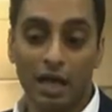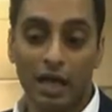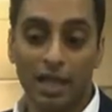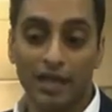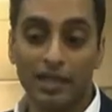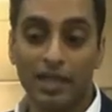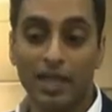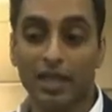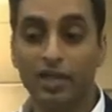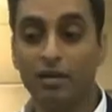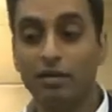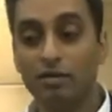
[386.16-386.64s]

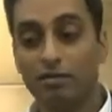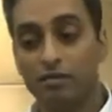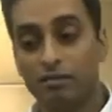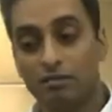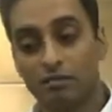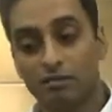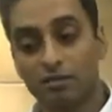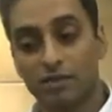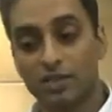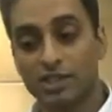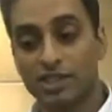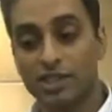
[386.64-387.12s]
And
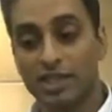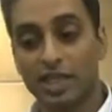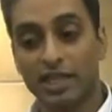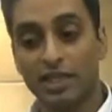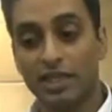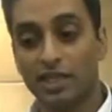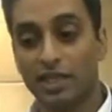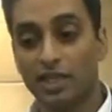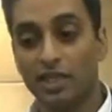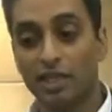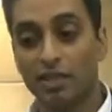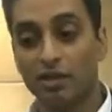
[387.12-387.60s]
then, the
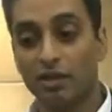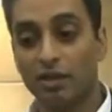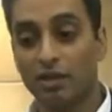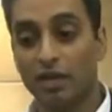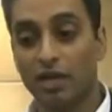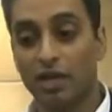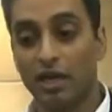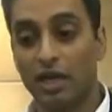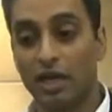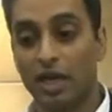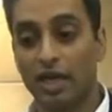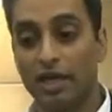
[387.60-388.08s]
second year,
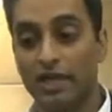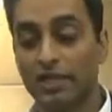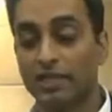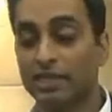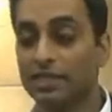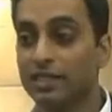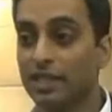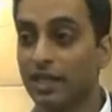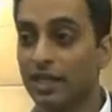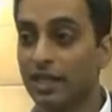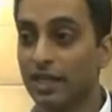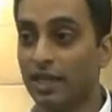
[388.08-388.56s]
I
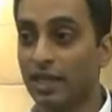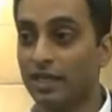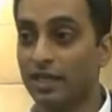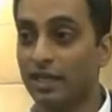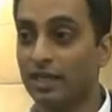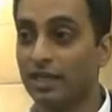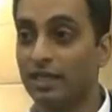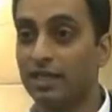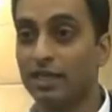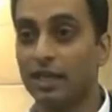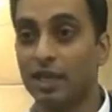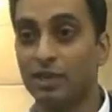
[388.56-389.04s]
decided I
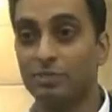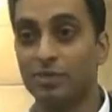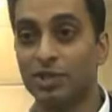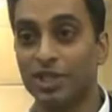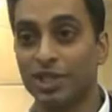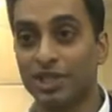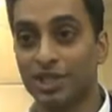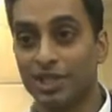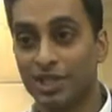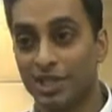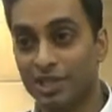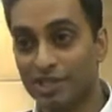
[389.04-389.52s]
needed to come
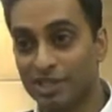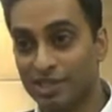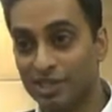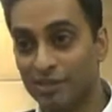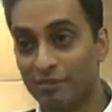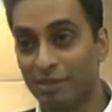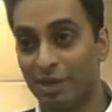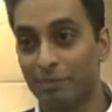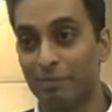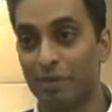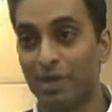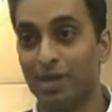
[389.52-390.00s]
to India to see
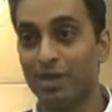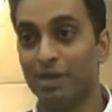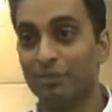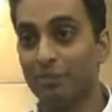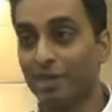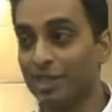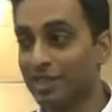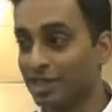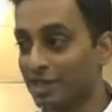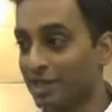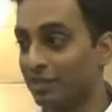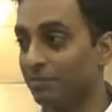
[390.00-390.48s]
my
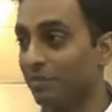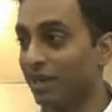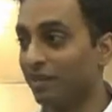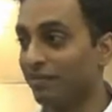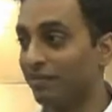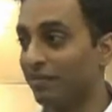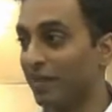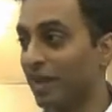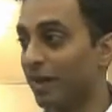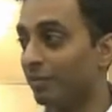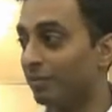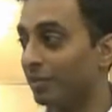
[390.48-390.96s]
Perima, see my
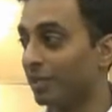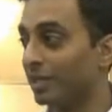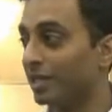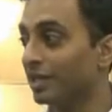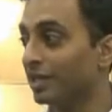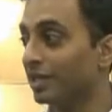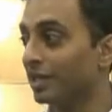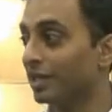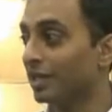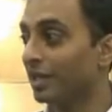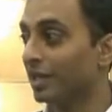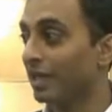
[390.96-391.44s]

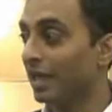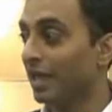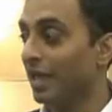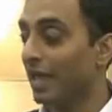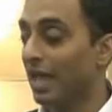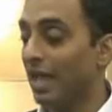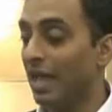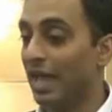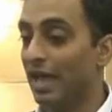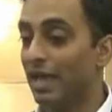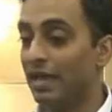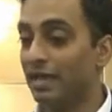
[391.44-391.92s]
family.
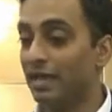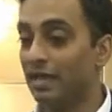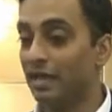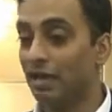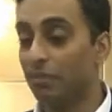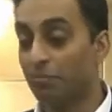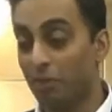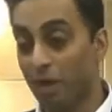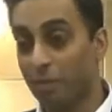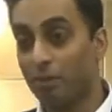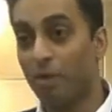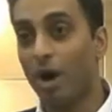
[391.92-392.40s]
And
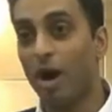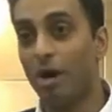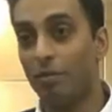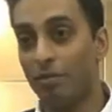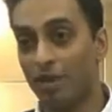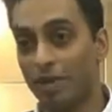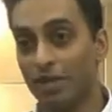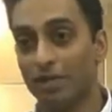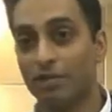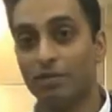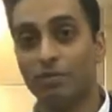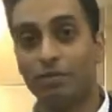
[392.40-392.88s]
my
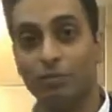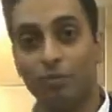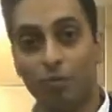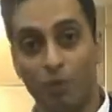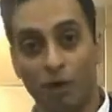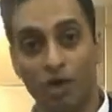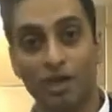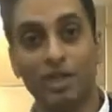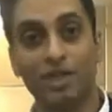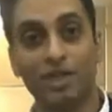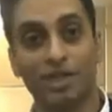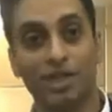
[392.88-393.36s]
mom had
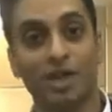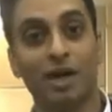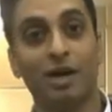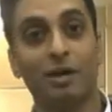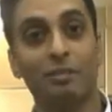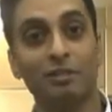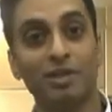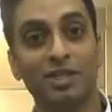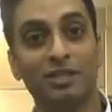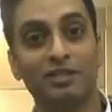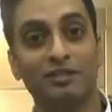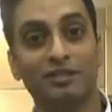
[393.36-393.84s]
wanted to
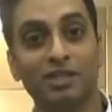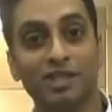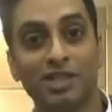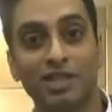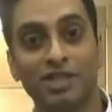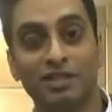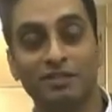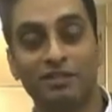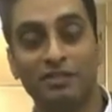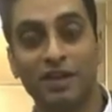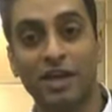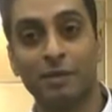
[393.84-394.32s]
come and
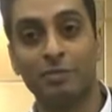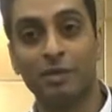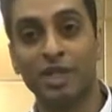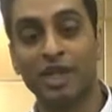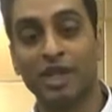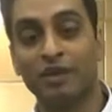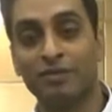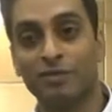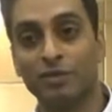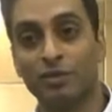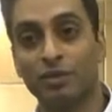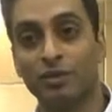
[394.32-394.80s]
visit the family
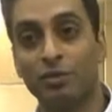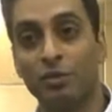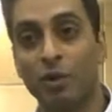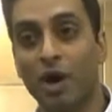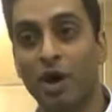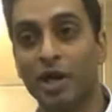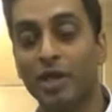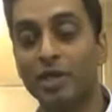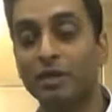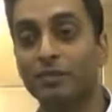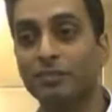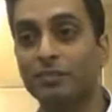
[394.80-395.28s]
after a
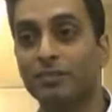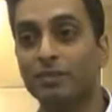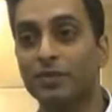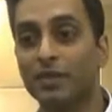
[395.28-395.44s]
while.